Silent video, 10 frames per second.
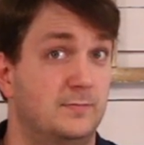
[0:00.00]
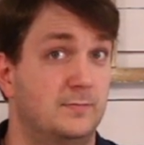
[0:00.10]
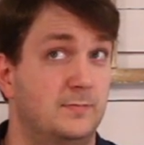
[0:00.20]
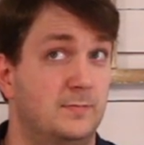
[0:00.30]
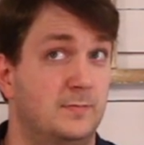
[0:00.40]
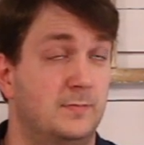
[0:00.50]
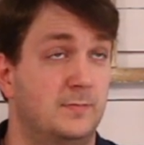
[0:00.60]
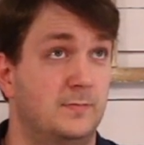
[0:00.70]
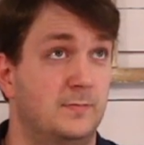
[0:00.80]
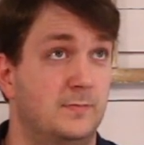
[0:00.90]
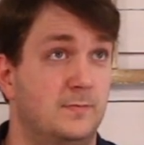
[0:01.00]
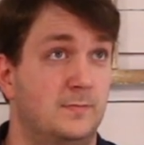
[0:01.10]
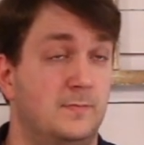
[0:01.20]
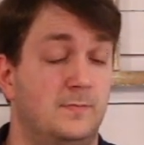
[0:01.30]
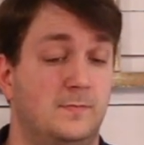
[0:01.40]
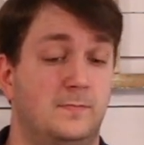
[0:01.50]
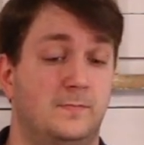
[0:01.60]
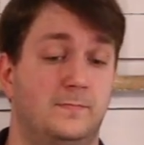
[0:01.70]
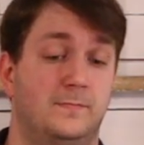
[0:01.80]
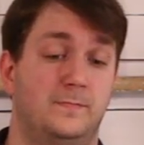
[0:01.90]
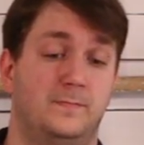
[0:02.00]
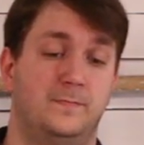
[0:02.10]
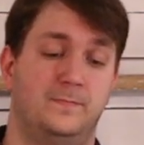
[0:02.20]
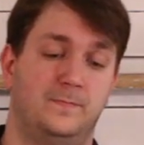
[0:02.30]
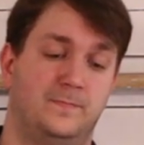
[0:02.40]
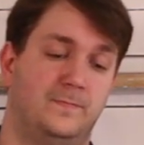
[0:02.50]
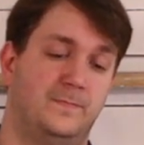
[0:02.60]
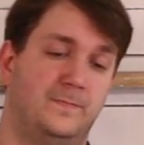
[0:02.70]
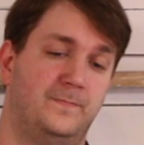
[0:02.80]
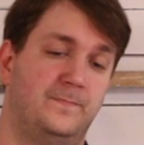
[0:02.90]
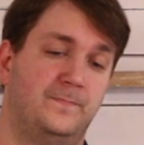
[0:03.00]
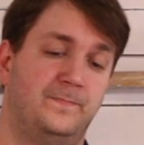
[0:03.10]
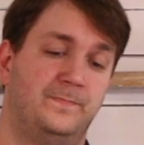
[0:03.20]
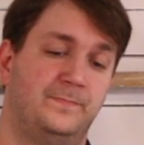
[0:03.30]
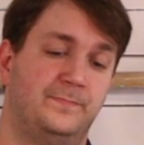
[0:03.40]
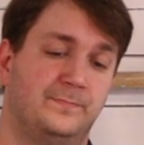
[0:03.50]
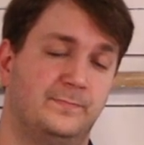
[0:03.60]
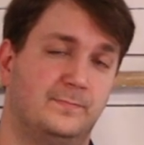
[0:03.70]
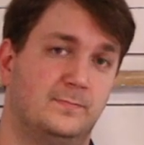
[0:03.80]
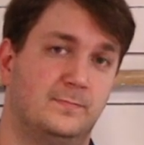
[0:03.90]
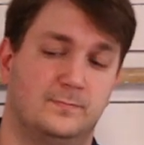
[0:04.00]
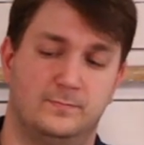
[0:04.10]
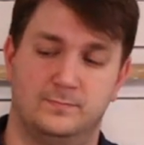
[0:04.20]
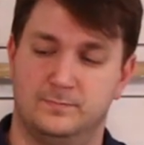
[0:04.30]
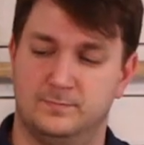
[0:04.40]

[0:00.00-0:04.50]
(no one is talking)